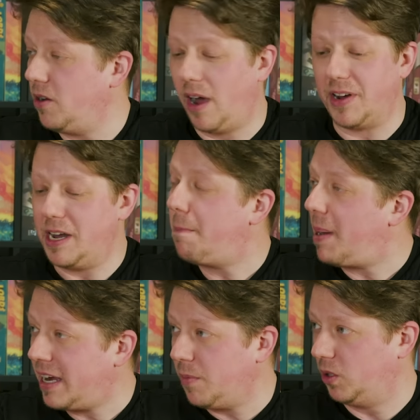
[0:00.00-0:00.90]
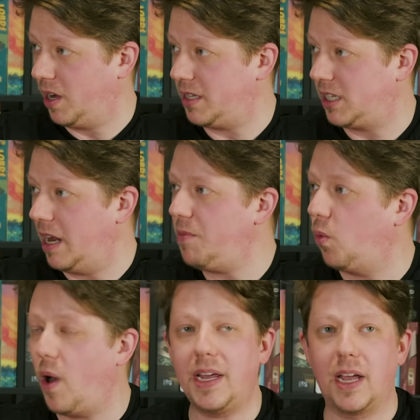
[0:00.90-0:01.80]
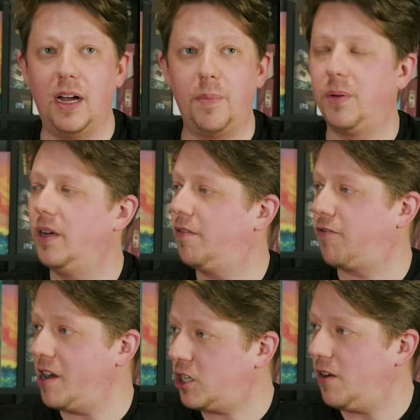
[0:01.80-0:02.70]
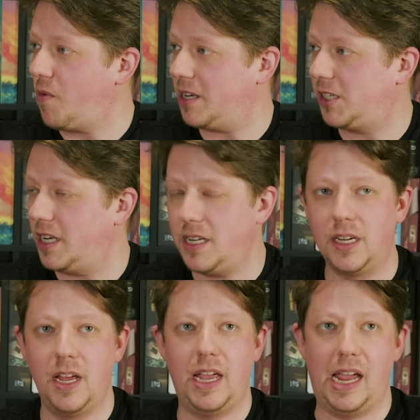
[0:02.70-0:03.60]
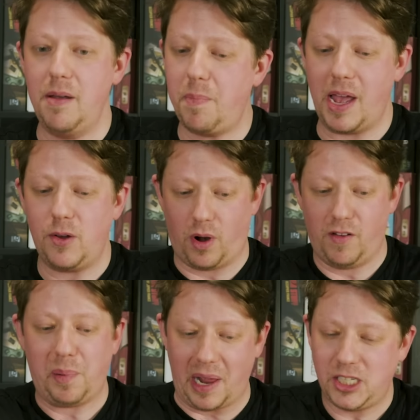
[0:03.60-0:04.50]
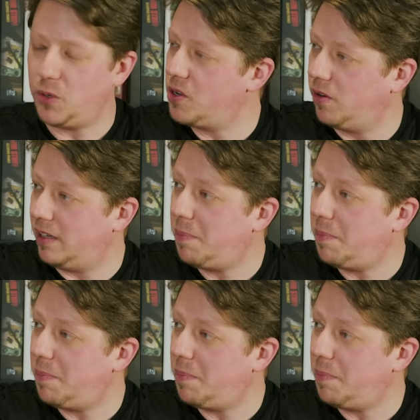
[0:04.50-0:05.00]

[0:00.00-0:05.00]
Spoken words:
You're having an impeccable night's sleep. You wake up, freshly rested, in bed where I've placed you on your little